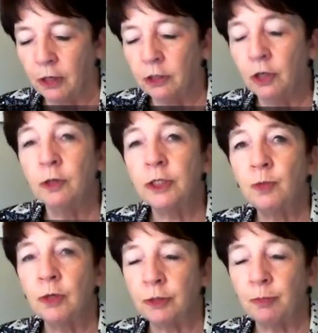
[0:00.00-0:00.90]
Lois
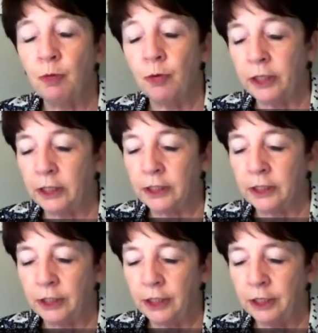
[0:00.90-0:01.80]
was appointed as
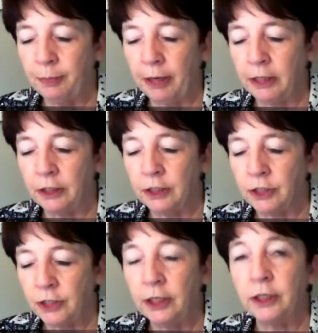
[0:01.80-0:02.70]
an independent
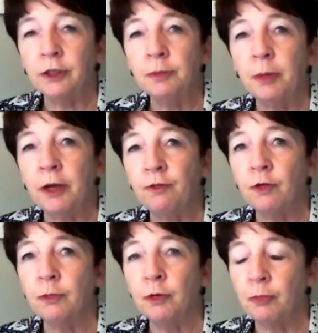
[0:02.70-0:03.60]
senator by
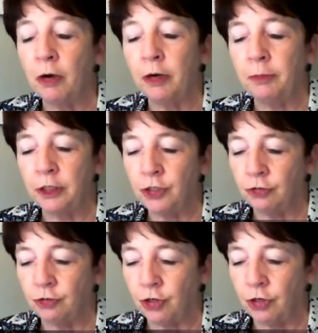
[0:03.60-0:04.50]
former Prime Minister
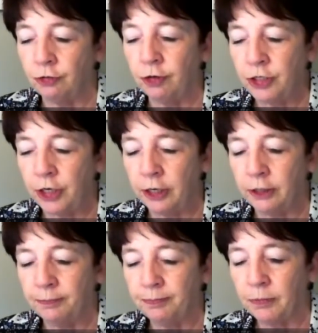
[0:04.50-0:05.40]
Jean Chrétien.
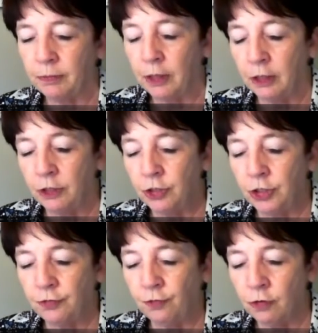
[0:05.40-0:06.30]
She
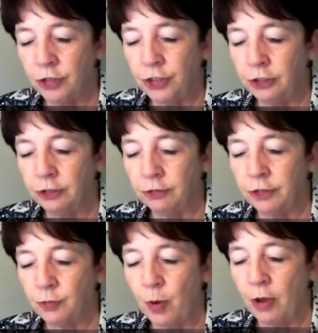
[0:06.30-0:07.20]
has 4 children,
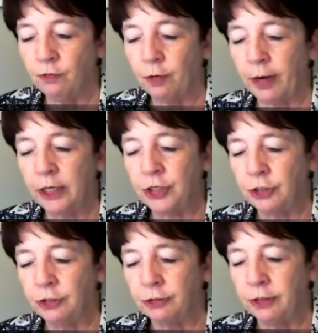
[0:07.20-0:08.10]
12
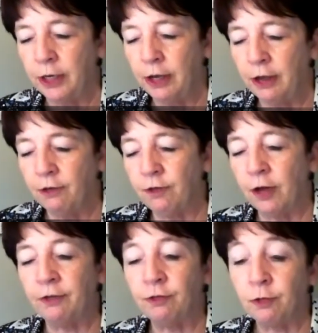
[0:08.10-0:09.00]
grandchildren,
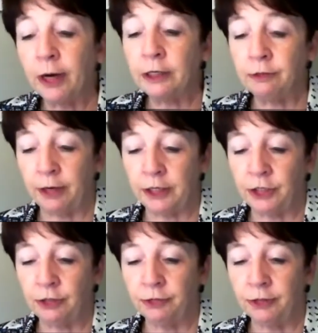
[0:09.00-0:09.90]
5
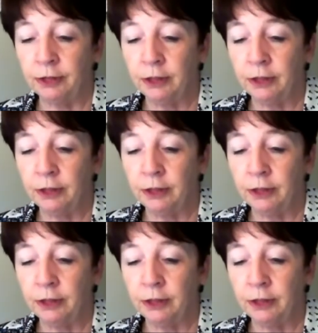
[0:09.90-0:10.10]
great-grandchildren.